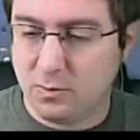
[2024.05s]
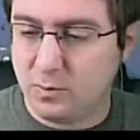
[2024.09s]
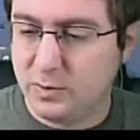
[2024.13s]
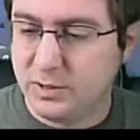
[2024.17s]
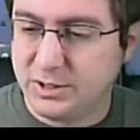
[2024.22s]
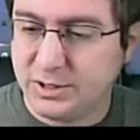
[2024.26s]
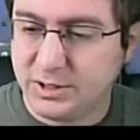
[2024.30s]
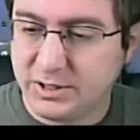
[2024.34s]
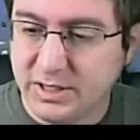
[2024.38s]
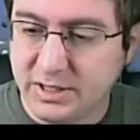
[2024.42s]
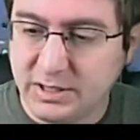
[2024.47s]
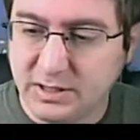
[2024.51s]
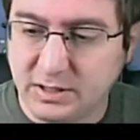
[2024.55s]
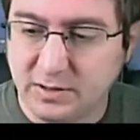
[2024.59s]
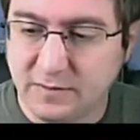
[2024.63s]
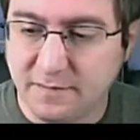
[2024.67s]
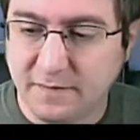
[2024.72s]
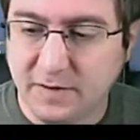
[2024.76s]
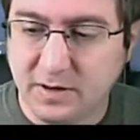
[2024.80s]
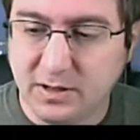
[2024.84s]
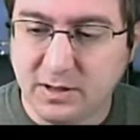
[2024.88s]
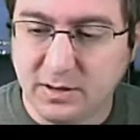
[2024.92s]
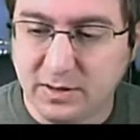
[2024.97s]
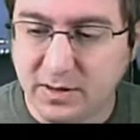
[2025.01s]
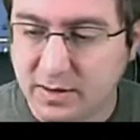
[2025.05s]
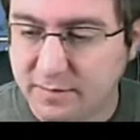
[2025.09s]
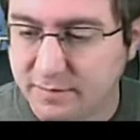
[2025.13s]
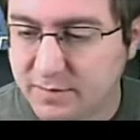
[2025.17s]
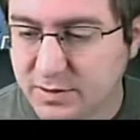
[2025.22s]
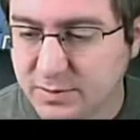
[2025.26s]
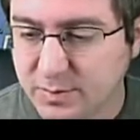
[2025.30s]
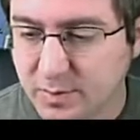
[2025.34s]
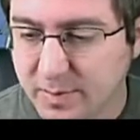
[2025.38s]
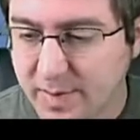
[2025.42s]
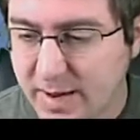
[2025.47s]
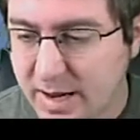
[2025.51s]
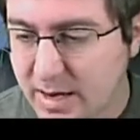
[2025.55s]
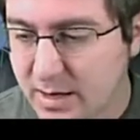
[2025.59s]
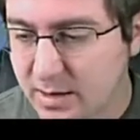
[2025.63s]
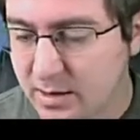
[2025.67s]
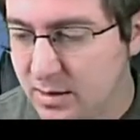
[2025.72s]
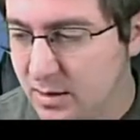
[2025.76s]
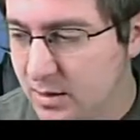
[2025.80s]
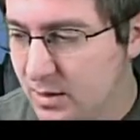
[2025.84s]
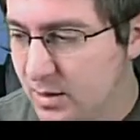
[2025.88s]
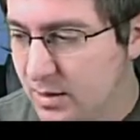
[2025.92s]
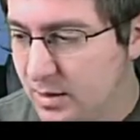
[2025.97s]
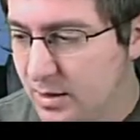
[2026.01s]
We just need to defeat the Invisible Man,
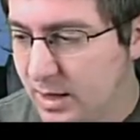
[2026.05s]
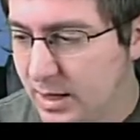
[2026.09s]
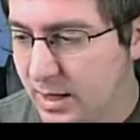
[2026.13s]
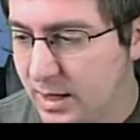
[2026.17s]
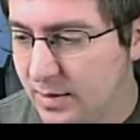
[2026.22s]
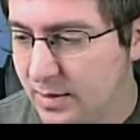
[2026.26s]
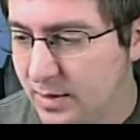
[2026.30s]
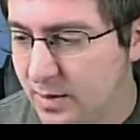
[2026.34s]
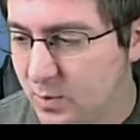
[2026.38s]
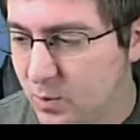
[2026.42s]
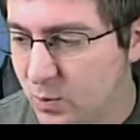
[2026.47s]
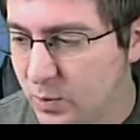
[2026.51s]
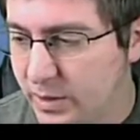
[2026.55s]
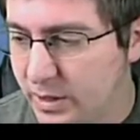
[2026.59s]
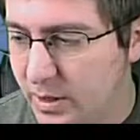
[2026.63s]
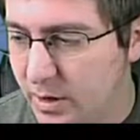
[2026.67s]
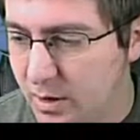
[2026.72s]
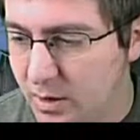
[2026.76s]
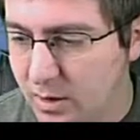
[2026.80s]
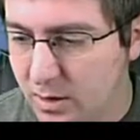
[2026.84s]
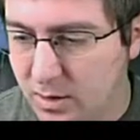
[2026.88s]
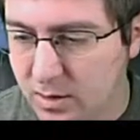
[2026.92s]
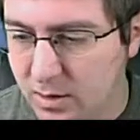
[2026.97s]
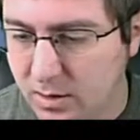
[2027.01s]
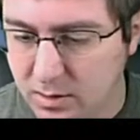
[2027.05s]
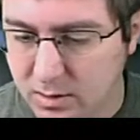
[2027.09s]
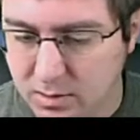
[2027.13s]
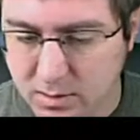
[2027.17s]
and then we are